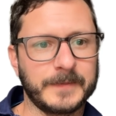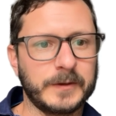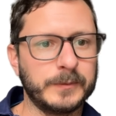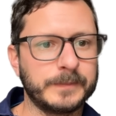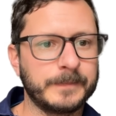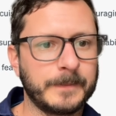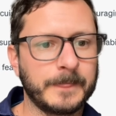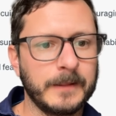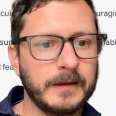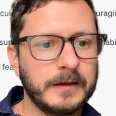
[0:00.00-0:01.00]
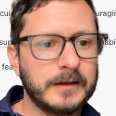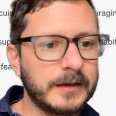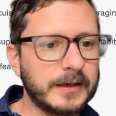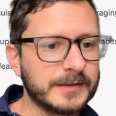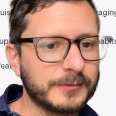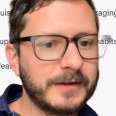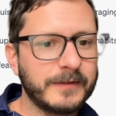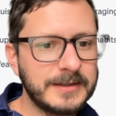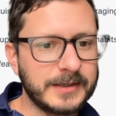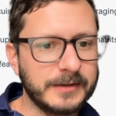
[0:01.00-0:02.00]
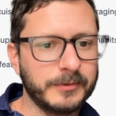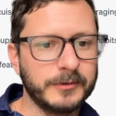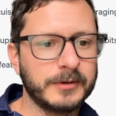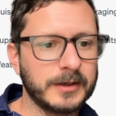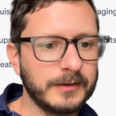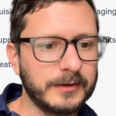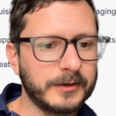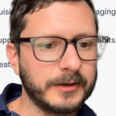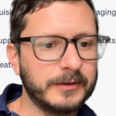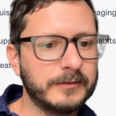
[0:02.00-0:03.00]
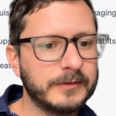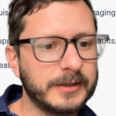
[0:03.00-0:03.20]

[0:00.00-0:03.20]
Cool. All right, so we have Idea Brew. We got a logo.